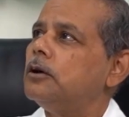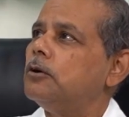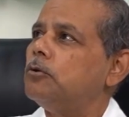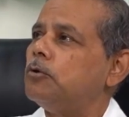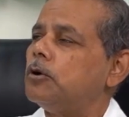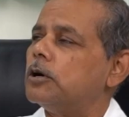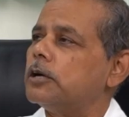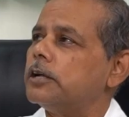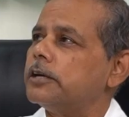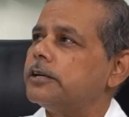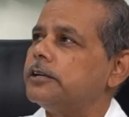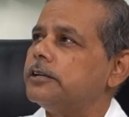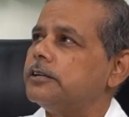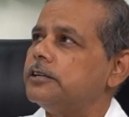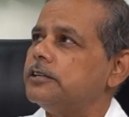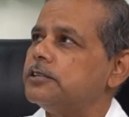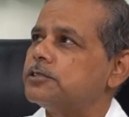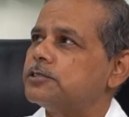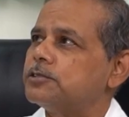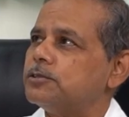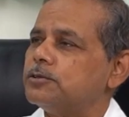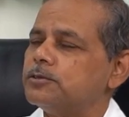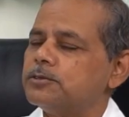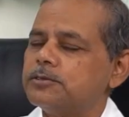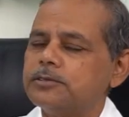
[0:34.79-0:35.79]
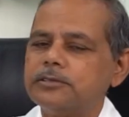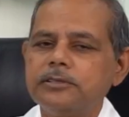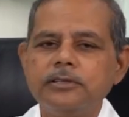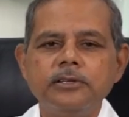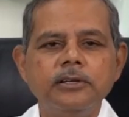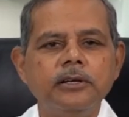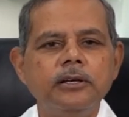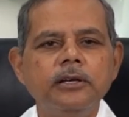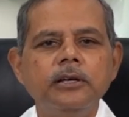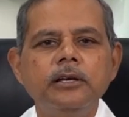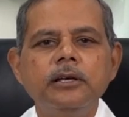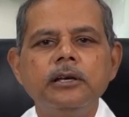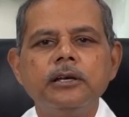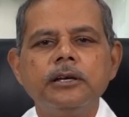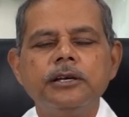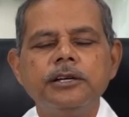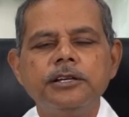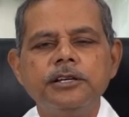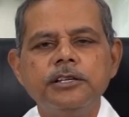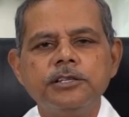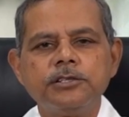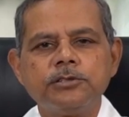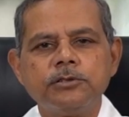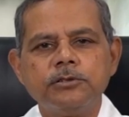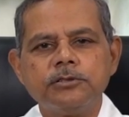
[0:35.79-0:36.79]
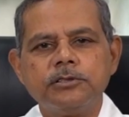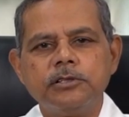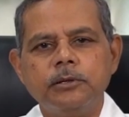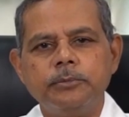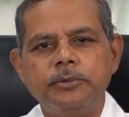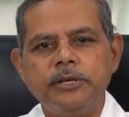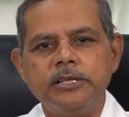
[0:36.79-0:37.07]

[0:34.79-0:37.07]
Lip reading: What are kidney stones? Kidney stones are